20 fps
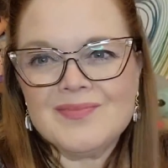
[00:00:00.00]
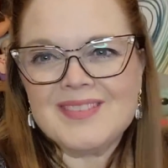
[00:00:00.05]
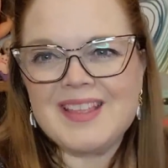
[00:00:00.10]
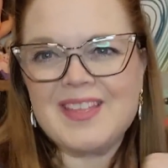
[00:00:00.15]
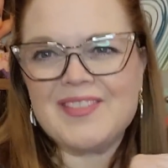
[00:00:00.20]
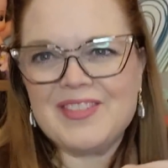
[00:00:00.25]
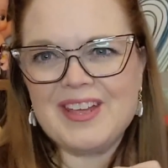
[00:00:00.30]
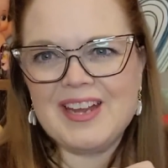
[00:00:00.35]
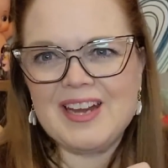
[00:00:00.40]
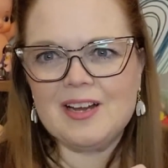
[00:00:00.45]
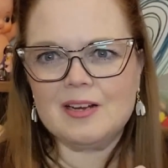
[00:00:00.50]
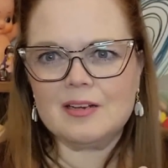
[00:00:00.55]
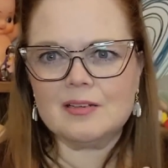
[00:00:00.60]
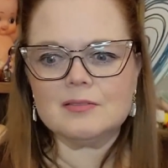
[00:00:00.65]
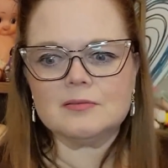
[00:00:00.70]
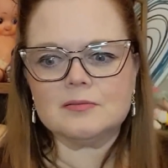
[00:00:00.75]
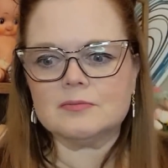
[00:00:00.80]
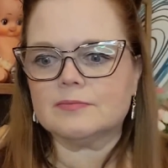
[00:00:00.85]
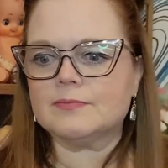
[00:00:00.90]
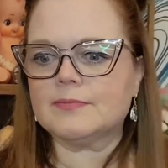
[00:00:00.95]
that there,
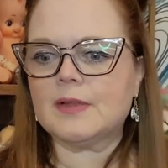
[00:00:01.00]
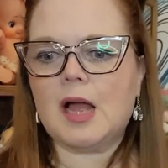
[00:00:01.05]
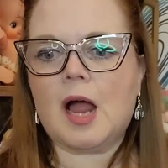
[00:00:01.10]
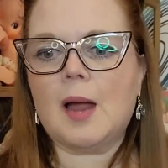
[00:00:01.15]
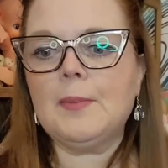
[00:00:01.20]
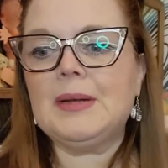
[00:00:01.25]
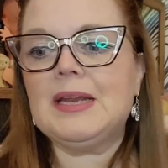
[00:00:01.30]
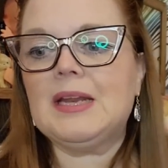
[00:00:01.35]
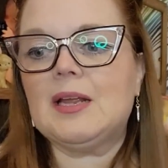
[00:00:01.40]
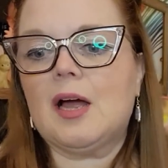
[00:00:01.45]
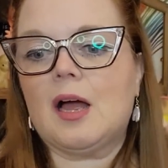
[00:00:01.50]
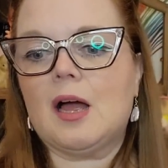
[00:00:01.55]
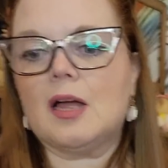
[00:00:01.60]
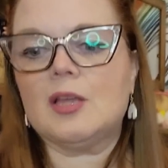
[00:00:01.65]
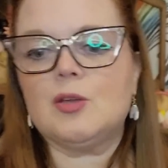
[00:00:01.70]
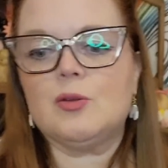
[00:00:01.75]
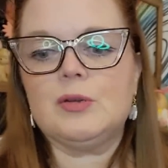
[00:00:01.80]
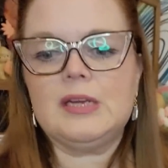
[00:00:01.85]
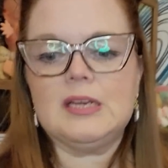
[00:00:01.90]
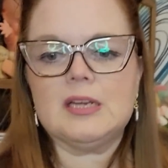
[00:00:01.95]
I'm gonna,
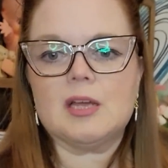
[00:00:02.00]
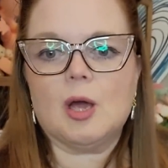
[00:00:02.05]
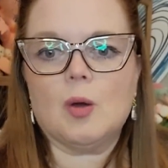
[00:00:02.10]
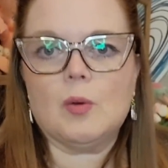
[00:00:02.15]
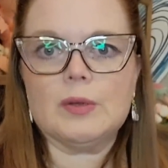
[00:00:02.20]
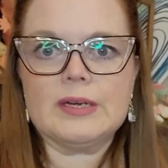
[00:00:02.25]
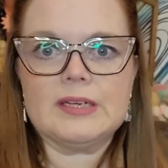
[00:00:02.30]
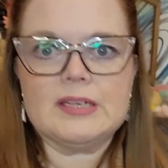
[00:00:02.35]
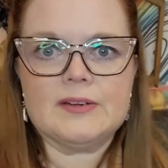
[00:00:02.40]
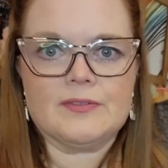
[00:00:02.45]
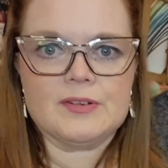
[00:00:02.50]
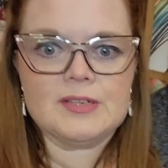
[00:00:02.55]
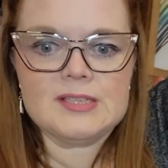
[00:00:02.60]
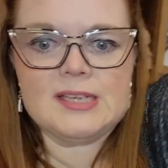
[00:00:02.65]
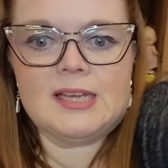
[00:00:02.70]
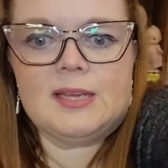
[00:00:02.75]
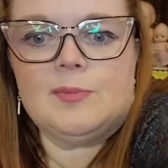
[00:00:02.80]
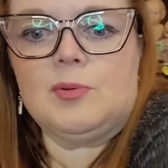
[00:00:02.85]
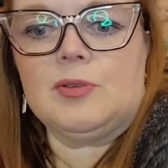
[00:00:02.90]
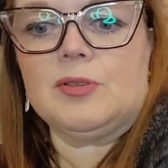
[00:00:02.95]
you need to go on a different
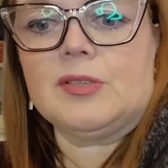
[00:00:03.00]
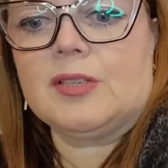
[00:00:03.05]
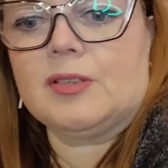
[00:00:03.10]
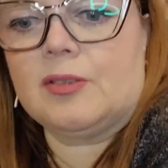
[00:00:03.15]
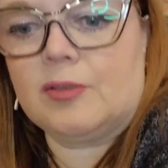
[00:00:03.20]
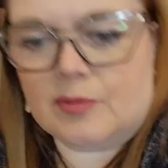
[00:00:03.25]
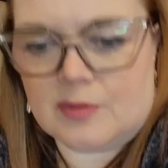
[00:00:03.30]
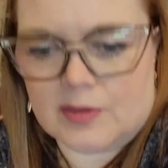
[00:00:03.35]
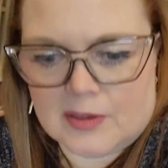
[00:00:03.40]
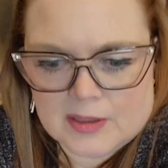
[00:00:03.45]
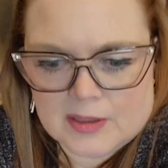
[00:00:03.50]
table too.